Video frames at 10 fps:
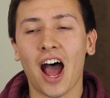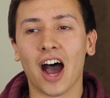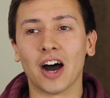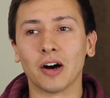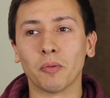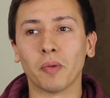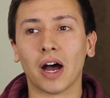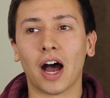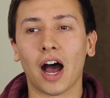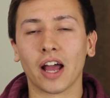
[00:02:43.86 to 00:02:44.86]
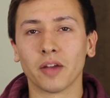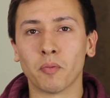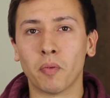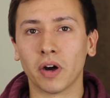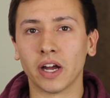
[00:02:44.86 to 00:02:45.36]

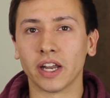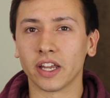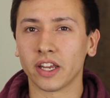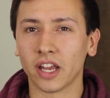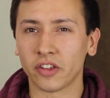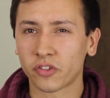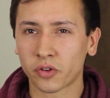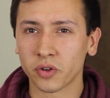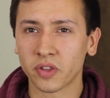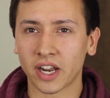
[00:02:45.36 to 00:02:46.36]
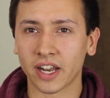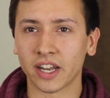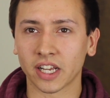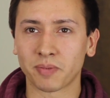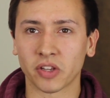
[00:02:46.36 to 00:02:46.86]
But it's true that I
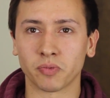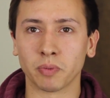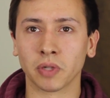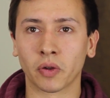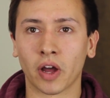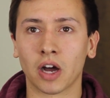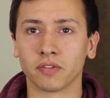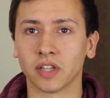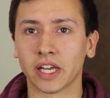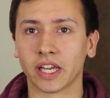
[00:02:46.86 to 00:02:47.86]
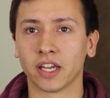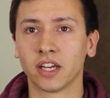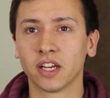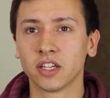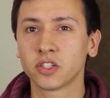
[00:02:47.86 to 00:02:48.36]
didn't expect to be blown off like
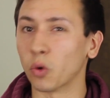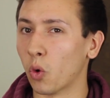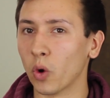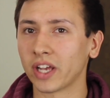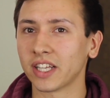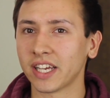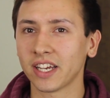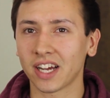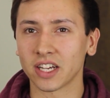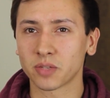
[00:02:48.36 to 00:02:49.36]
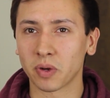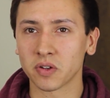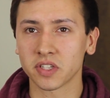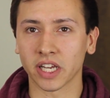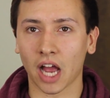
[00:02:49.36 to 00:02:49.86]
so quickly, I
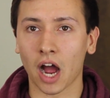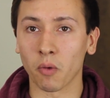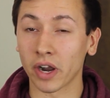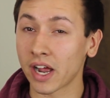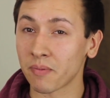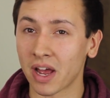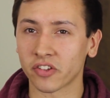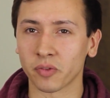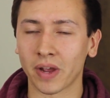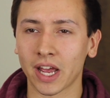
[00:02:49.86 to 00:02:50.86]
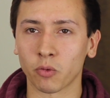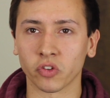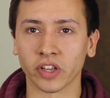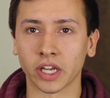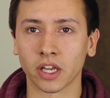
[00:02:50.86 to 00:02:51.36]
suppose. What I imagined in my head
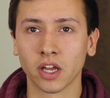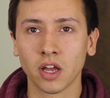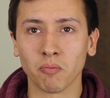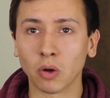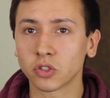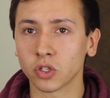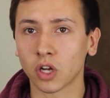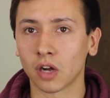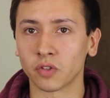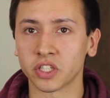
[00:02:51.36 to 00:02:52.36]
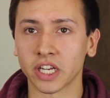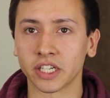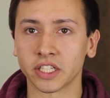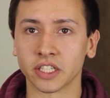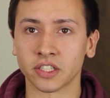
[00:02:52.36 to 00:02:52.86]
was like most of the
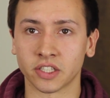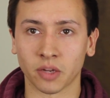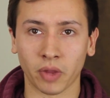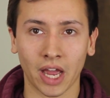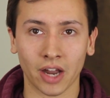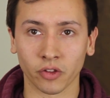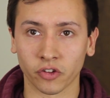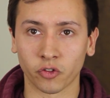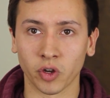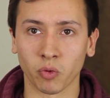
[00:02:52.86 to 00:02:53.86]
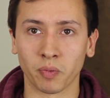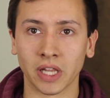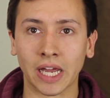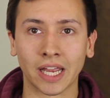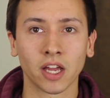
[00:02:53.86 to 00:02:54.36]
conversations that we had on the street would be
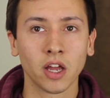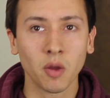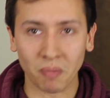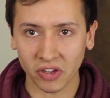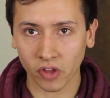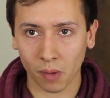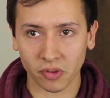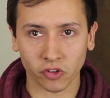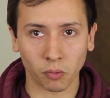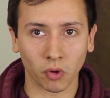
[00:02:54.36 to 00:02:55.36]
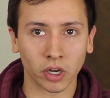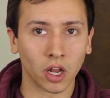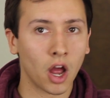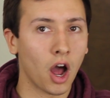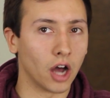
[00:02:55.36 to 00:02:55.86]
like me stopping someone,
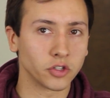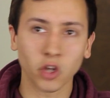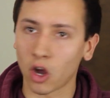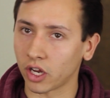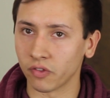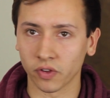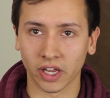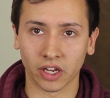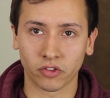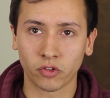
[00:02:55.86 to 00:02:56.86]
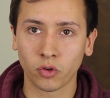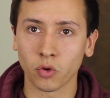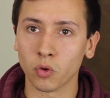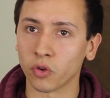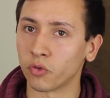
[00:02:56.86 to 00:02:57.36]
us talking for like
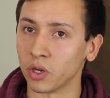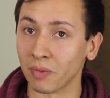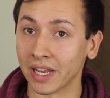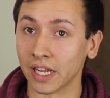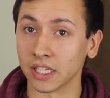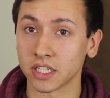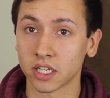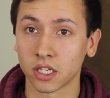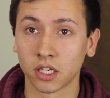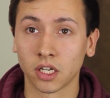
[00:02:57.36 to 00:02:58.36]
2 or 3 minutes,